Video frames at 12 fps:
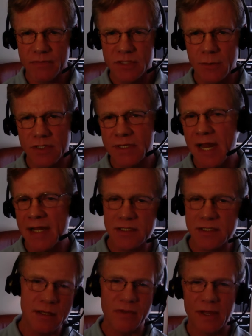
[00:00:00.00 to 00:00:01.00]
So it's not
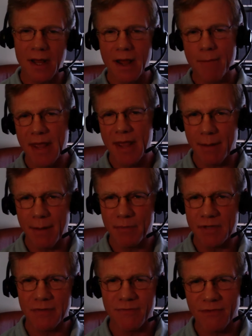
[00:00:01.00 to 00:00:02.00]
just something I made up
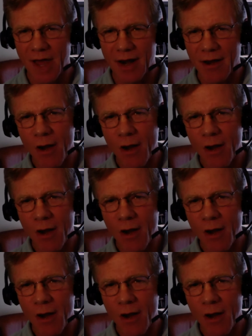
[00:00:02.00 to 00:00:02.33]
and thought,